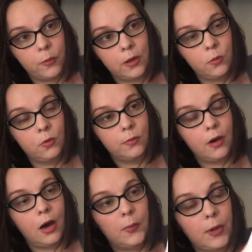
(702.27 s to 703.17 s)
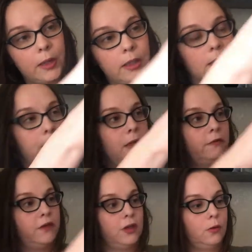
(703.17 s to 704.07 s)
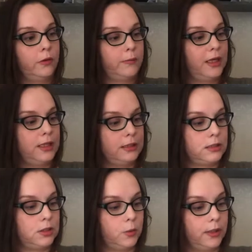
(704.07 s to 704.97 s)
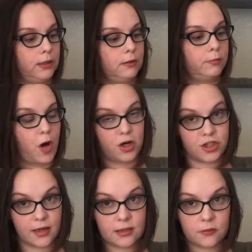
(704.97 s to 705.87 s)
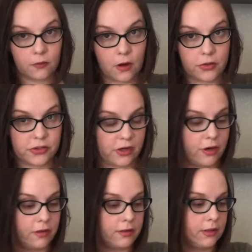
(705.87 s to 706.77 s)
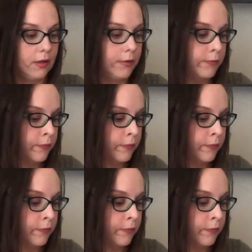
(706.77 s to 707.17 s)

I'm probably going to make a video with my kids doing projects for Ostara this year.